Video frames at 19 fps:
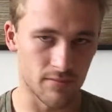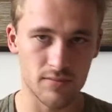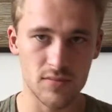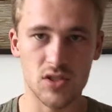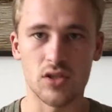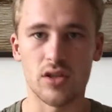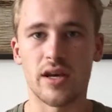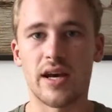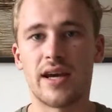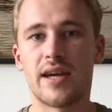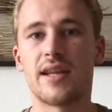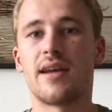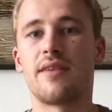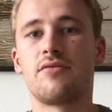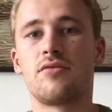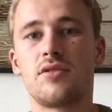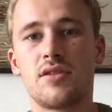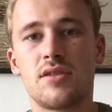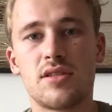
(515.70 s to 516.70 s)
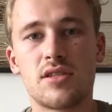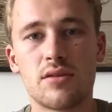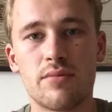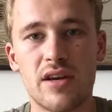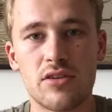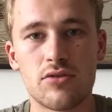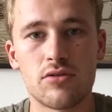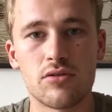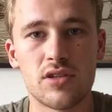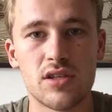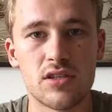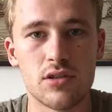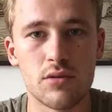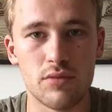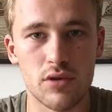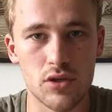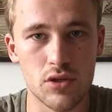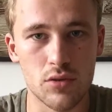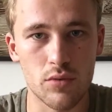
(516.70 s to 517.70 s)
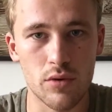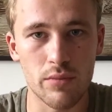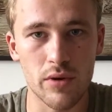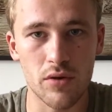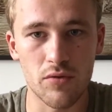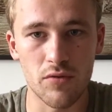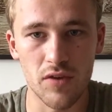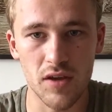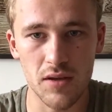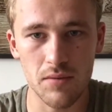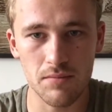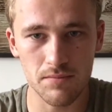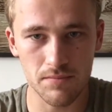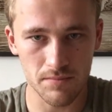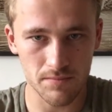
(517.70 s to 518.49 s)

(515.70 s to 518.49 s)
so that I can have symmetrical distribution with both feet.